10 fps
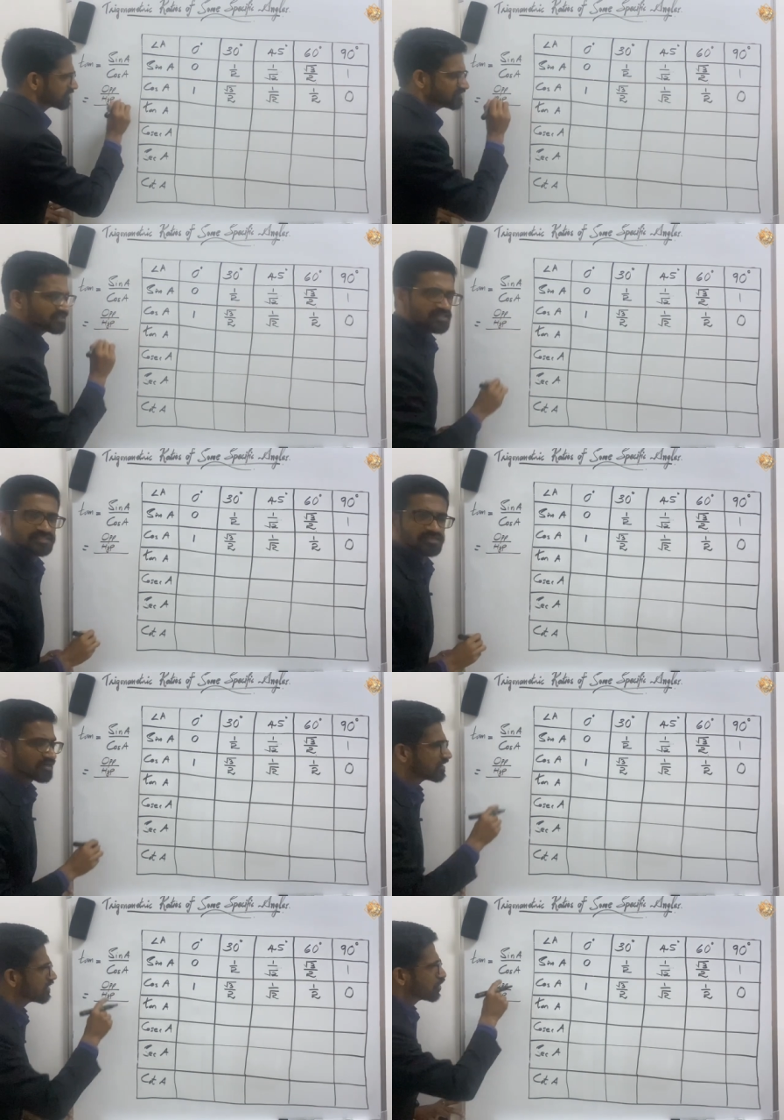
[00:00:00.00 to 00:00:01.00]
Isn't it?
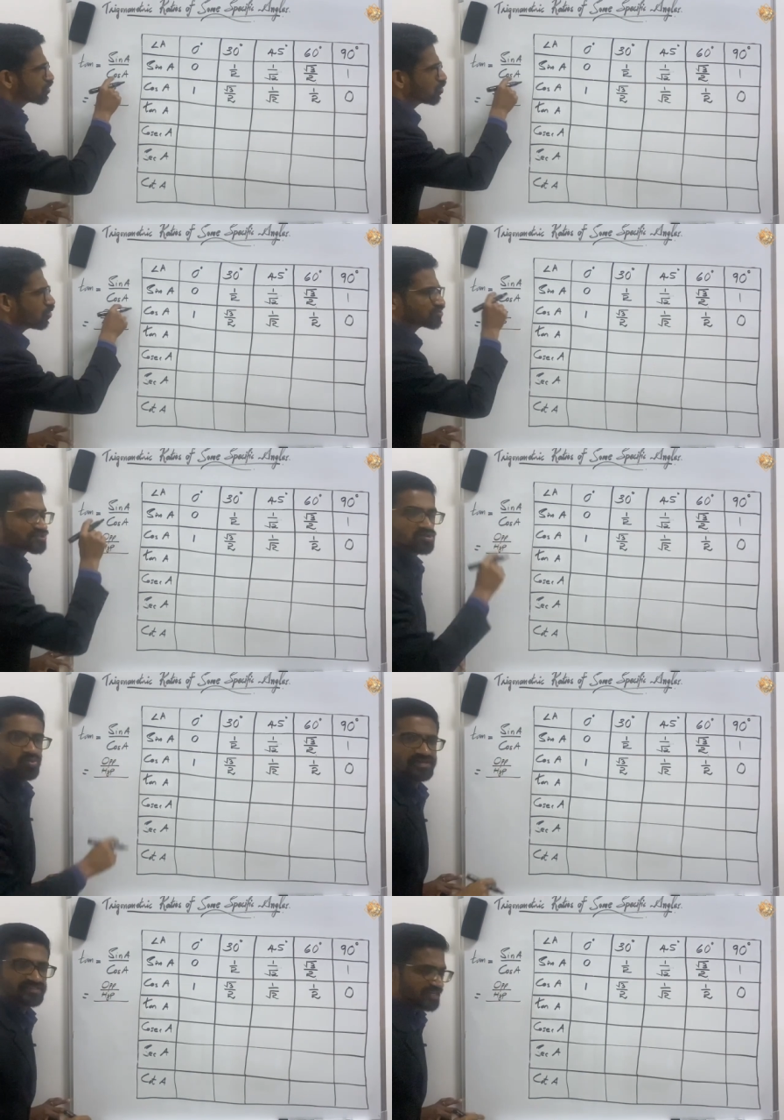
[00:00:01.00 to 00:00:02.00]
Cos, what is